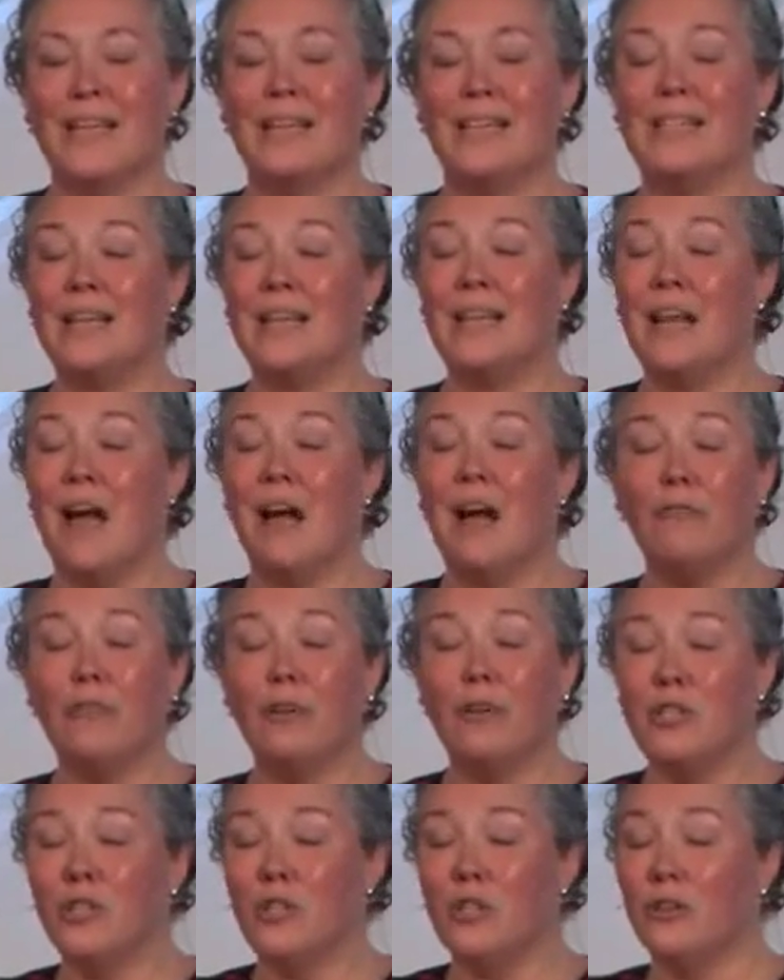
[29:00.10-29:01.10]
is in
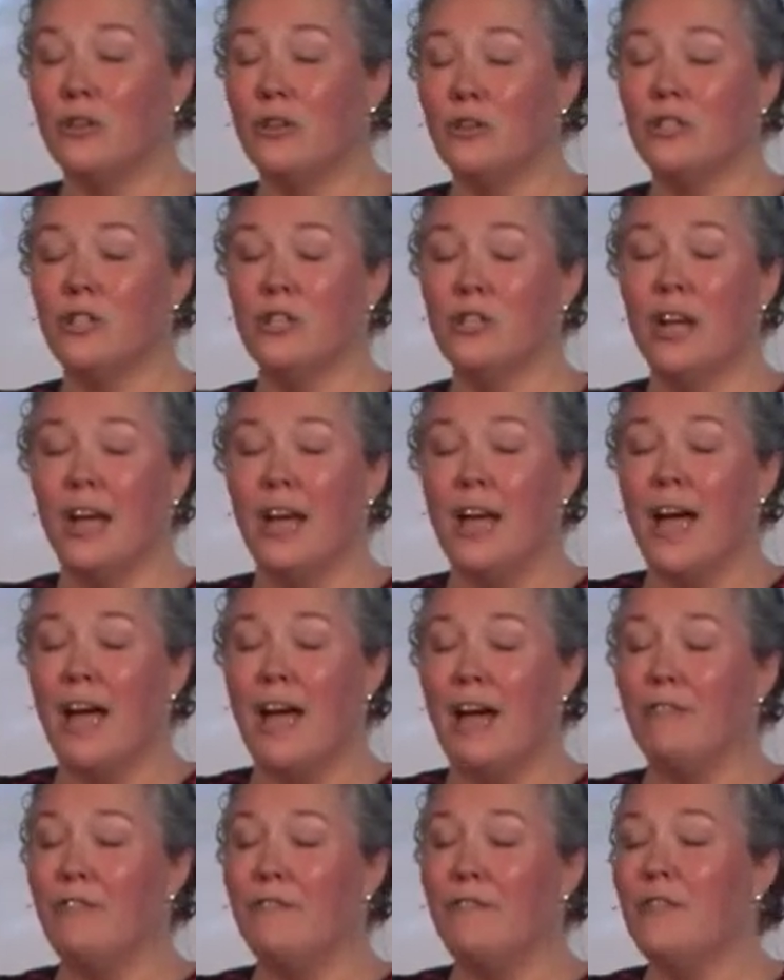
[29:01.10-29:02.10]
every church,
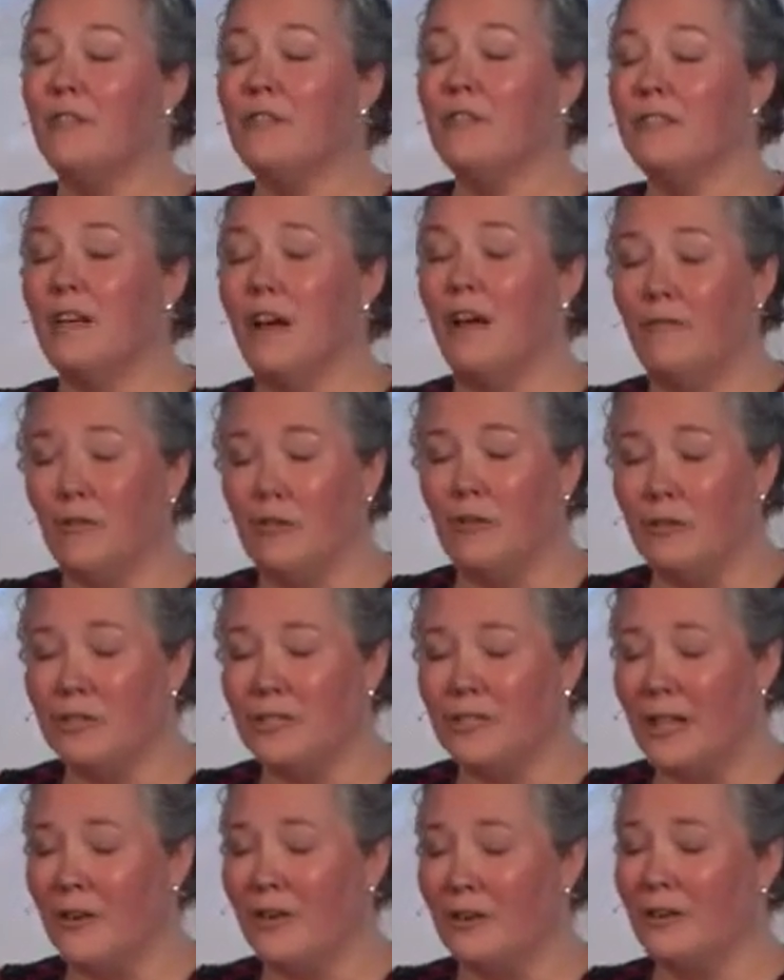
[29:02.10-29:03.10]
every philosophical
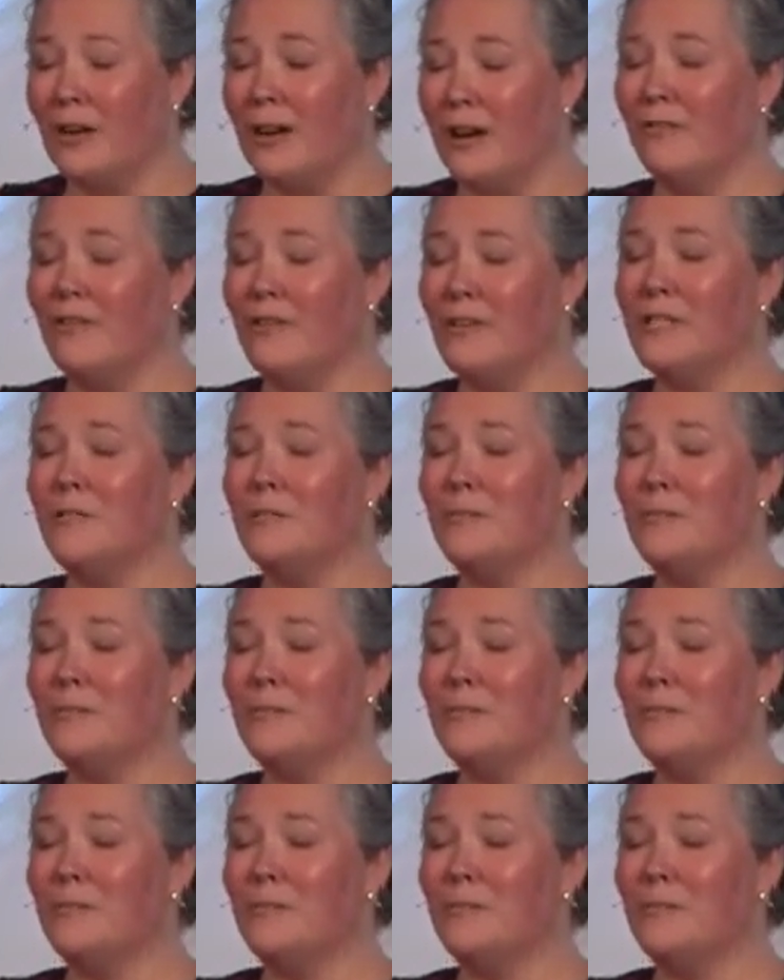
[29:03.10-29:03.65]
center, every